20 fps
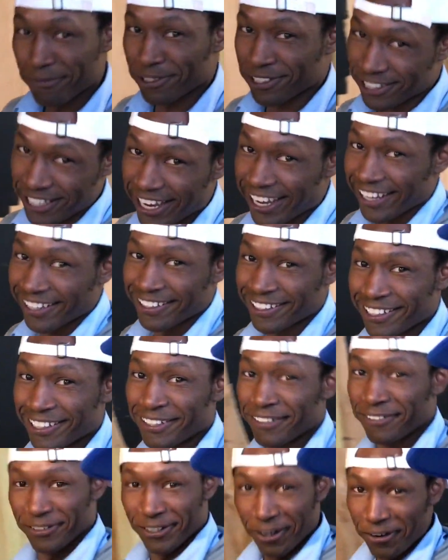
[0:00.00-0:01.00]
I'm just saying.
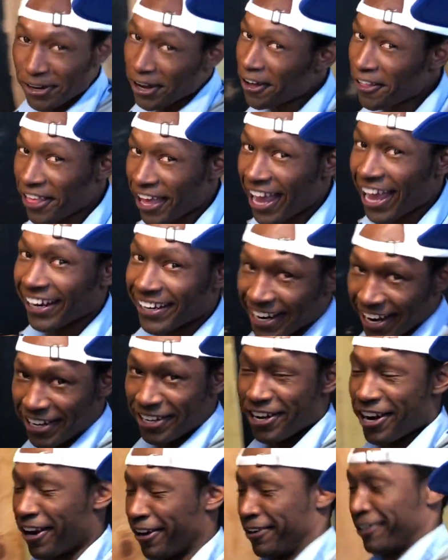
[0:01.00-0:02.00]
You don't know that. Now
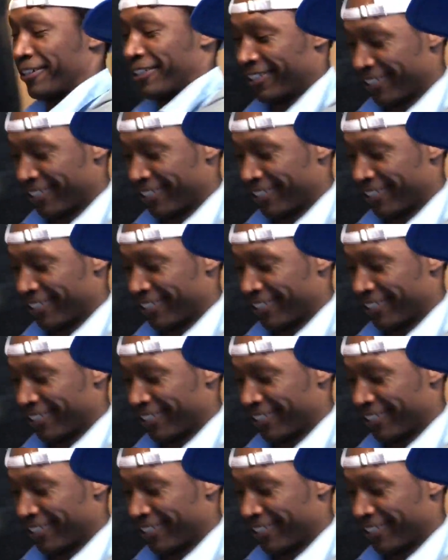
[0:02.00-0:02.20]
you know.